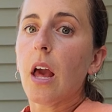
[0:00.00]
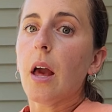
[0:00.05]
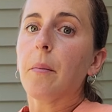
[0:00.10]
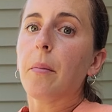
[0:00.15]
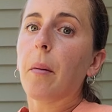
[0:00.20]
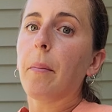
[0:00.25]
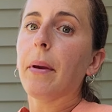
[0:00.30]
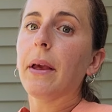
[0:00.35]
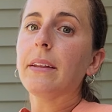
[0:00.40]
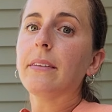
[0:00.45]

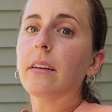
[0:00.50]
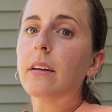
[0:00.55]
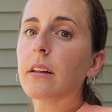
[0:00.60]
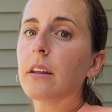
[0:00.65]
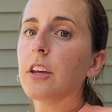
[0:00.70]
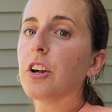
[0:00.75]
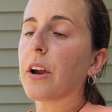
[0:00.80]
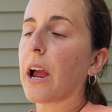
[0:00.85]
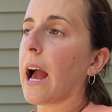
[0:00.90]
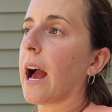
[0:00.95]
But
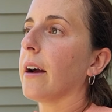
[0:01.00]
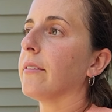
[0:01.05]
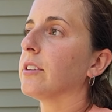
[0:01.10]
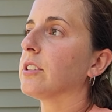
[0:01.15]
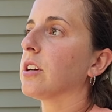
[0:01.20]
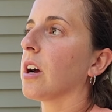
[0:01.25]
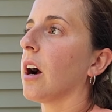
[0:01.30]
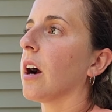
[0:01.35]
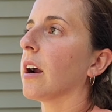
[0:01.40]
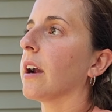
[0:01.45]
basically your
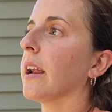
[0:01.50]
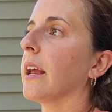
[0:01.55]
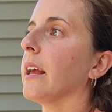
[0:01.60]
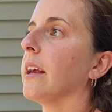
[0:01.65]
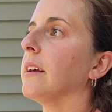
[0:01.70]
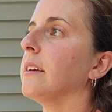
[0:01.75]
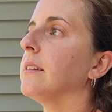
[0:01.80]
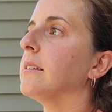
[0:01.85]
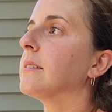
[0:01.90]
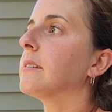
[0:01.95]
avatar
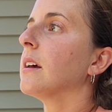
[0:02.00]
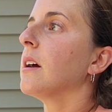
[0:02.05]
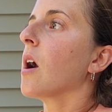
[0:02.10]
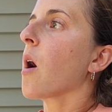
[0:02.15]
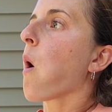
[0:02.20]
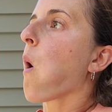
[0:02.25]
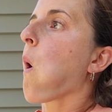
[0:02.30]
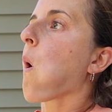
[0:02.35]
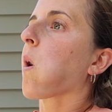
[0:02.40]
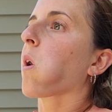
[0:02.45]
is
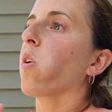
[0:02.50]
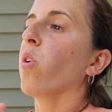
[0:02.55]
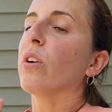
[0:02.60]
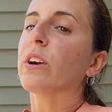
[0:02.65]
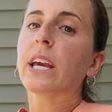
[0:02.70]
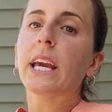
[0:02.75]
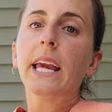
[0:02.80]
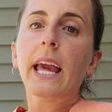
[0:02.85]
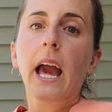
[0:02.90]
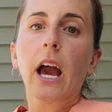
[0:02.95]

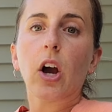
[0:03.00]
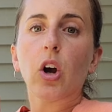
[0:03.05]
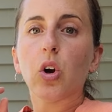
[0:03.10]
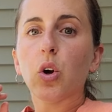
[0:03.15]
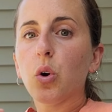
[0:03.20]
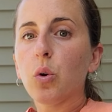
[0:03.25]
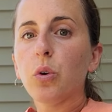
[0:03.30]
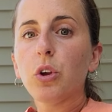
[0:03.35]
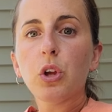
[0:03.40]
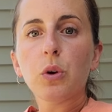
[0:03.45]
looking at
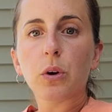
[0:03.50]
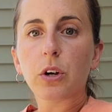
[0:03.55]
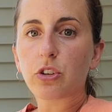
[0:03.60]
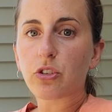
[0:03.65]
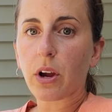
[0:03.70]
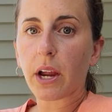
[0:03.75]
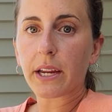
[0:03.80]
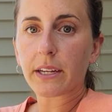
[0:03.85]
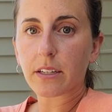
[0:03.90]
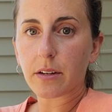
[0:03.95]
who you are
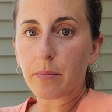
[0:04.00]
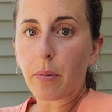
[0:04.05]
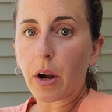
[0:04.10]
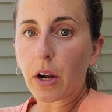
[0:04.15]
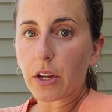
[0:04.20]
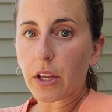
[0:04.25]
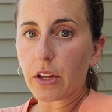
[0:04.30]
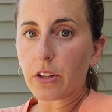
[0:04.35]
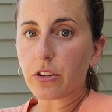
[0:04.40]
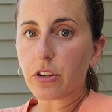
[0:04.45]
trying to
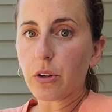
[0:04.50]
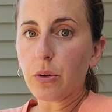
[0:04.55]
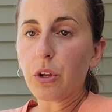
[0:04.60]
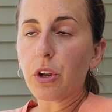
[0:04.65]
market to.